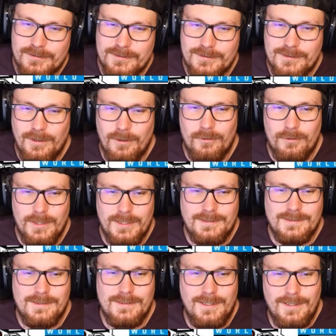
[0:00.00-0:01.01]
So
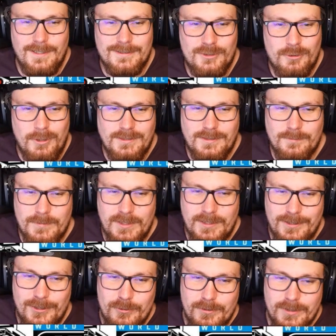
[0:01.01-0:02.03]
let's try something
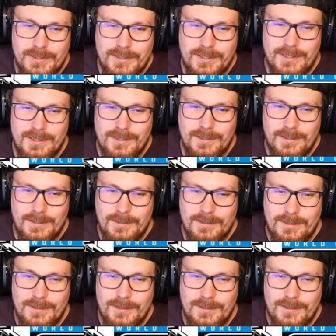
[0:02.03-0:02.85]
new and